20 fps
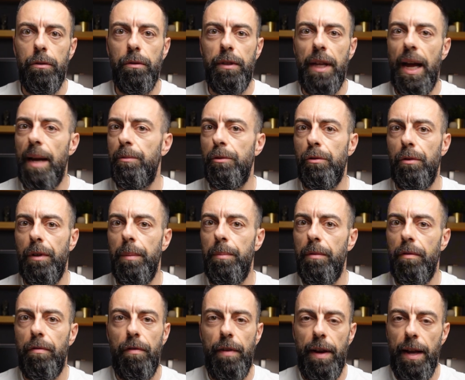to
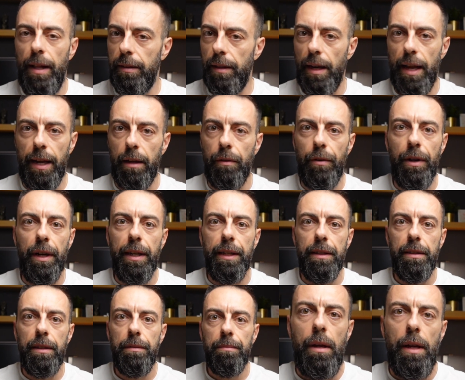TypeScript felt like really
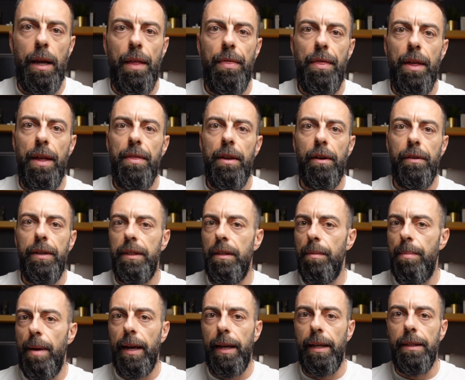easy. And then there is
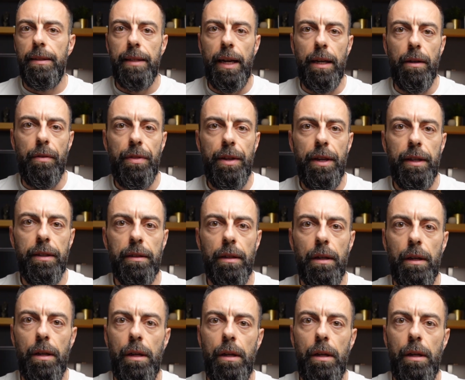the backend side of things.